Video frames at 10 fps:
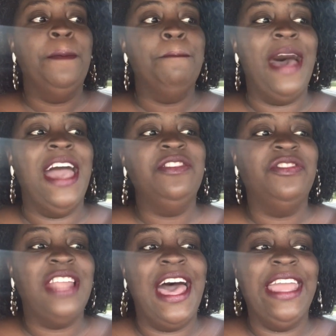My
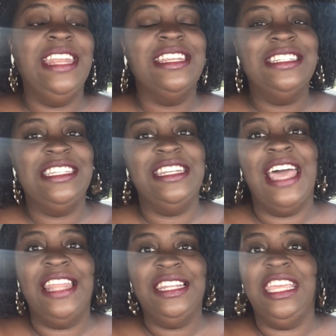flight did
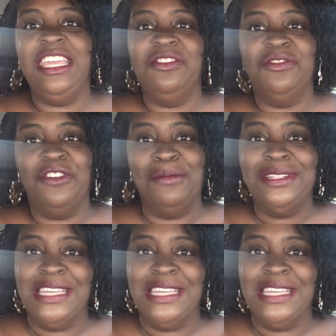not leave from